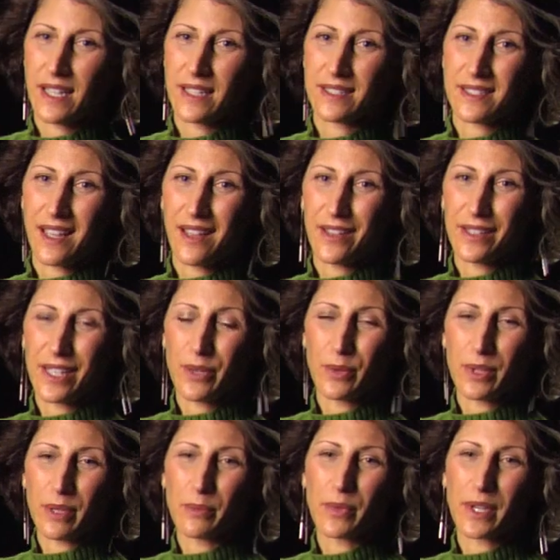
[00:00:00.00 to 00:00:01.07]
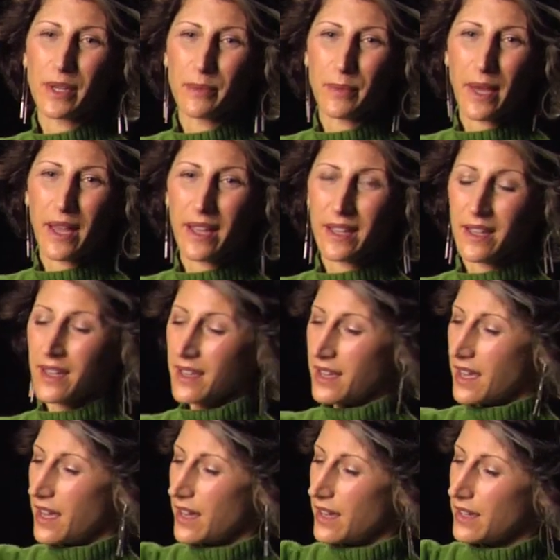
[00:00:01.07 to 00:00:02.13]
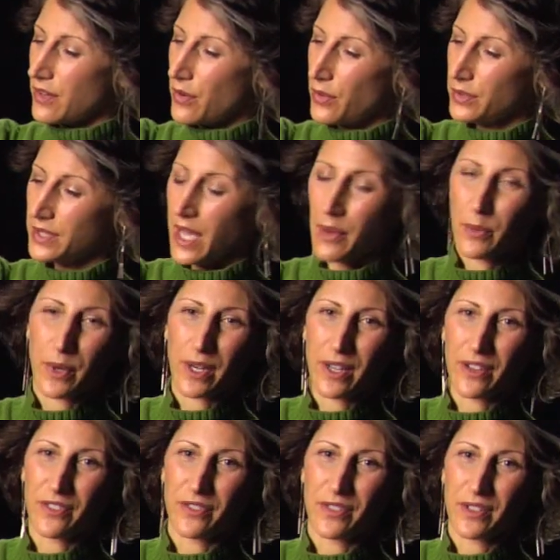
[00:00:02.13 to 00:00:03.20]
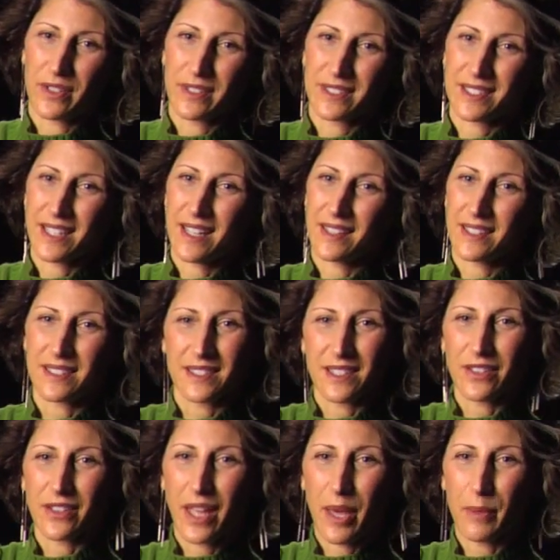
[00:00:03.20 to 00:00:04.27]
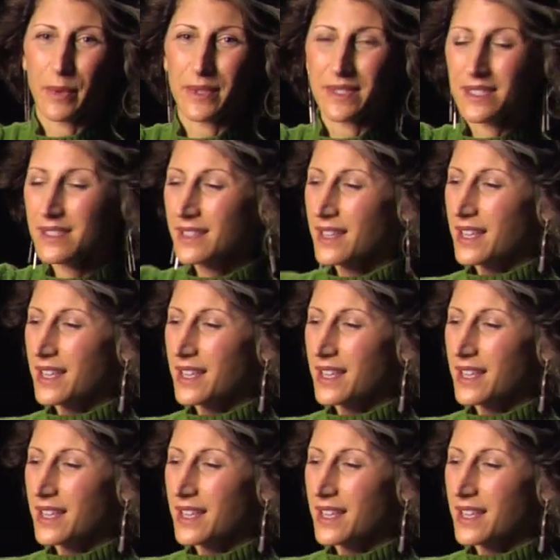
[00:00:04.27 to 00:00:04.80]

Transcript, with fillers: tensile equilibrium by a whole network of stainless steel cables.